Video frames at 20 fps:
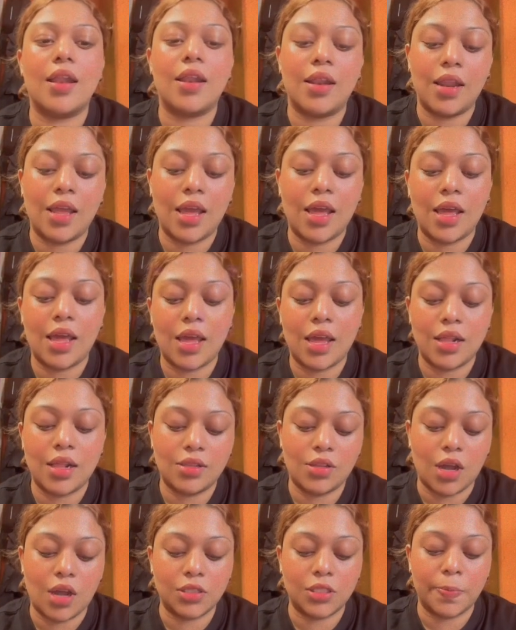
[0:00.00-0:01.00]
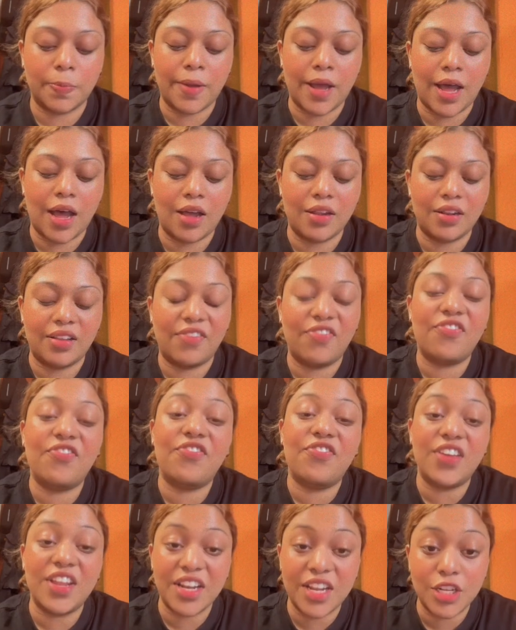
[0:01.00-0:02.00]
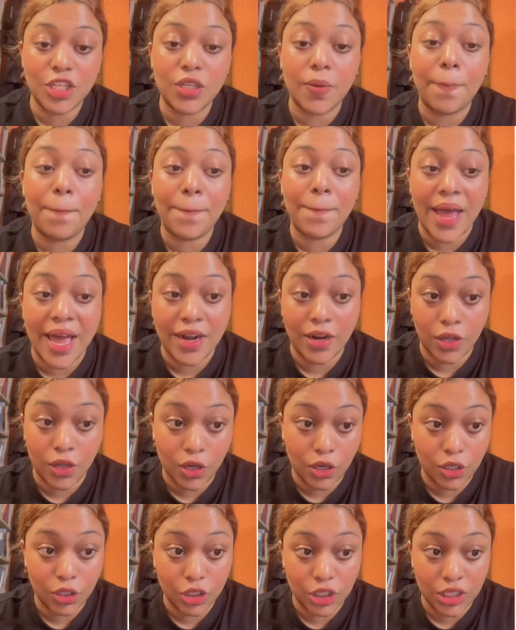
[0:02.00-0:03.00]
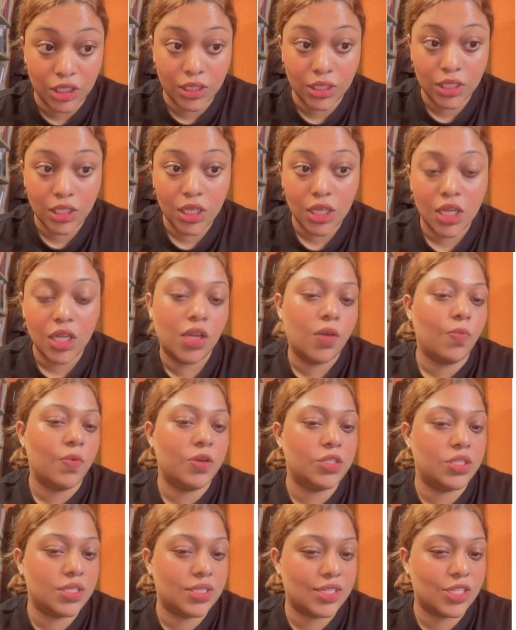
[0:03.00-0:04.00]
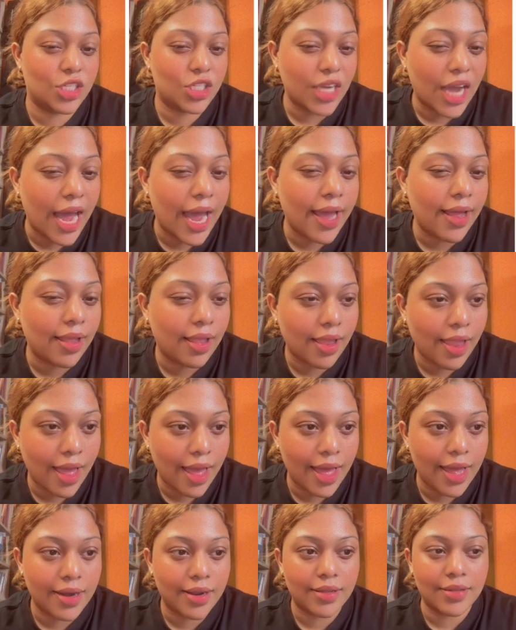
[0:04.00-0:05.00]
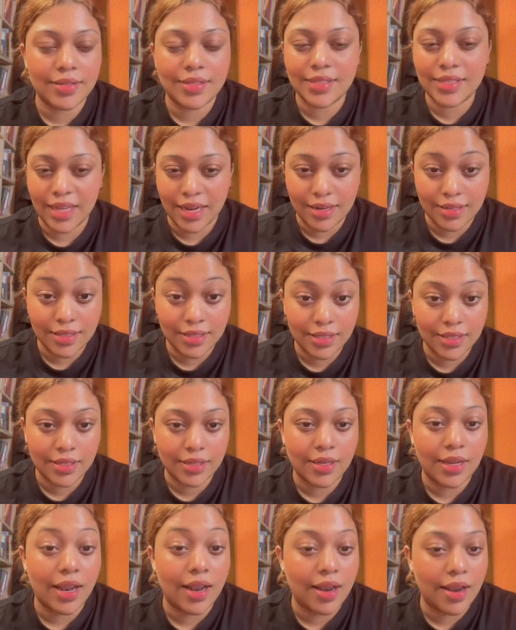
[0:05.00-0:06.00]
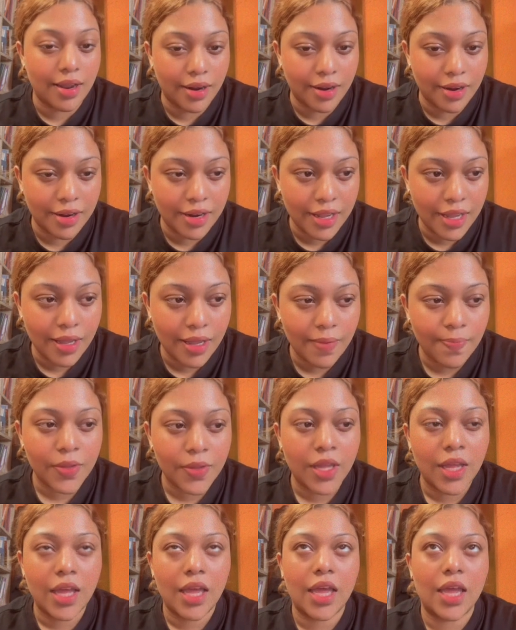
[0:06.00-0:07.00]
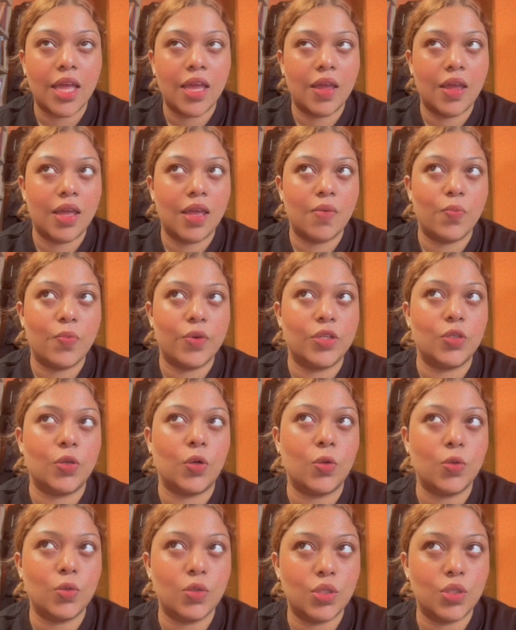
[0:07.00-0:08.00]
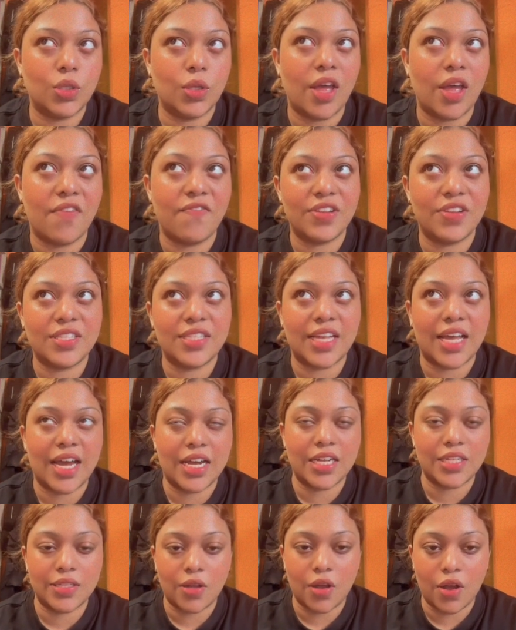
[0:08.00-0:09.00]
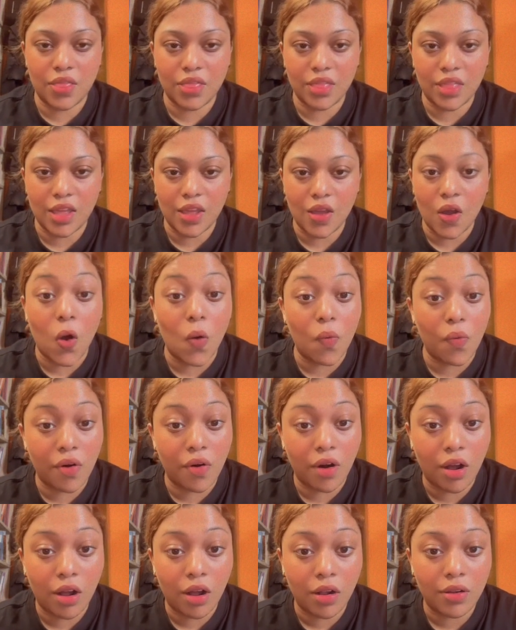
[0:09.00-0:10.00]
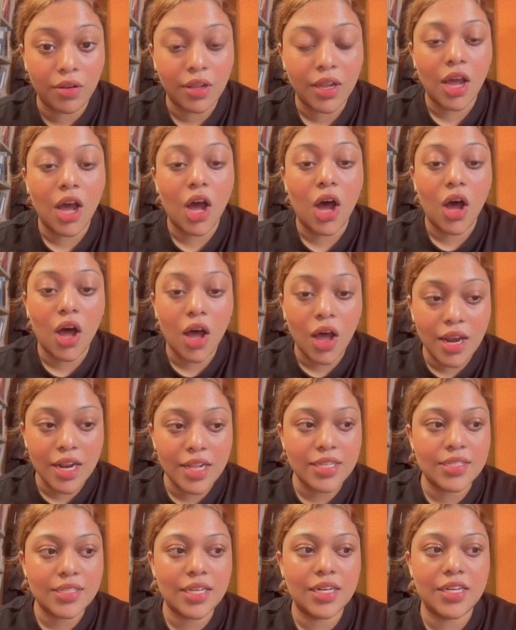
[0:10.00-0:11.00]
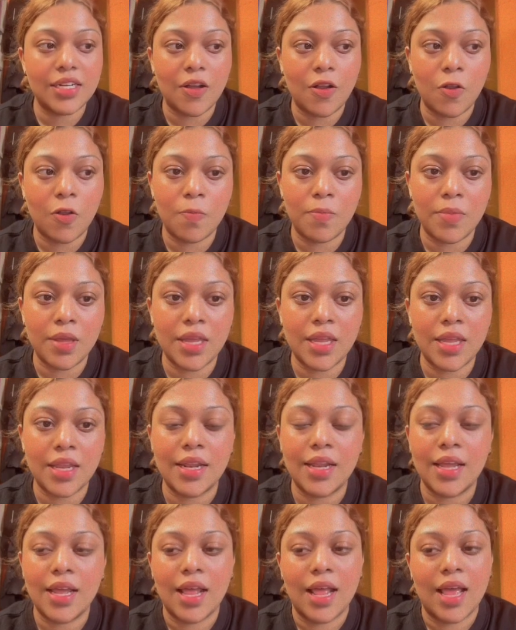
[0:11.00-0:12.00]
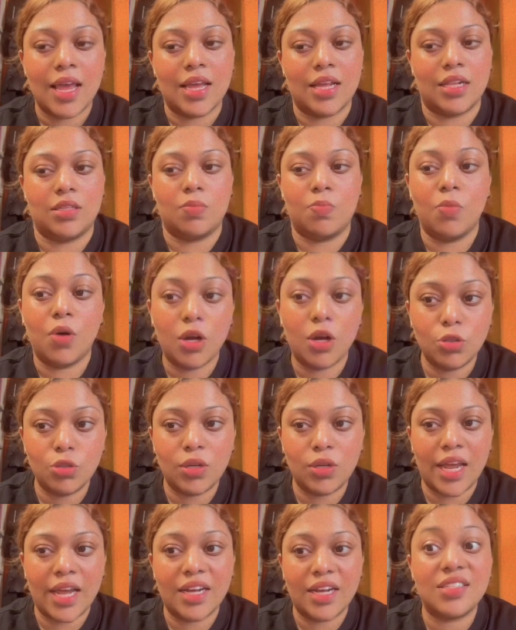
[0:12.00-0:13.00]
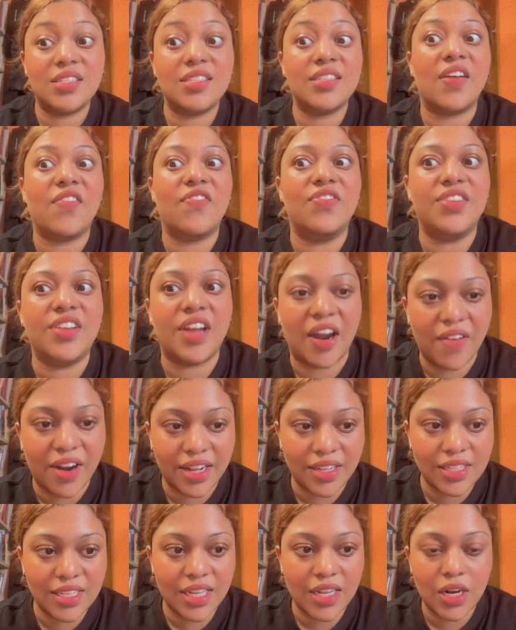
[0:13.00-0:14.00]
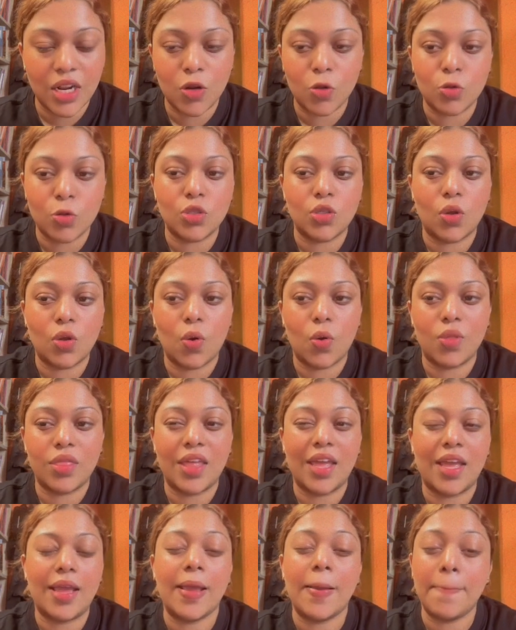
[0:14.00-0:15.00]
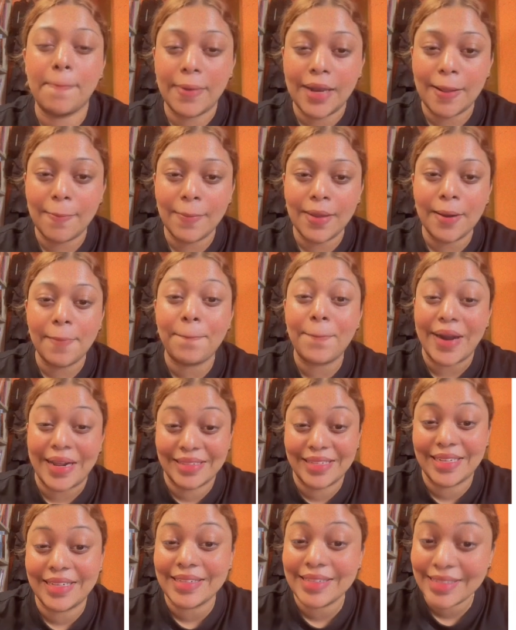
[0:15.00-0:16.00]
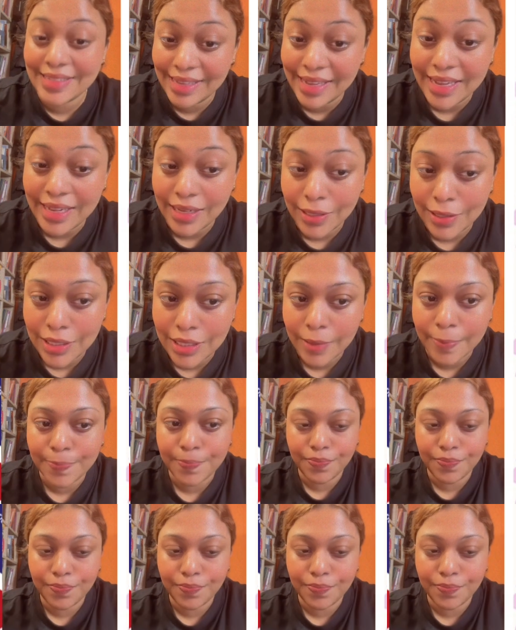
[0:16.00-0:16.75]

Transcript: they talked about the Finnish pedagogy, which is a child-led centered learning, and which also emphasize on the overall holistic development. It's more to like self-directed, and also they implement practical skills.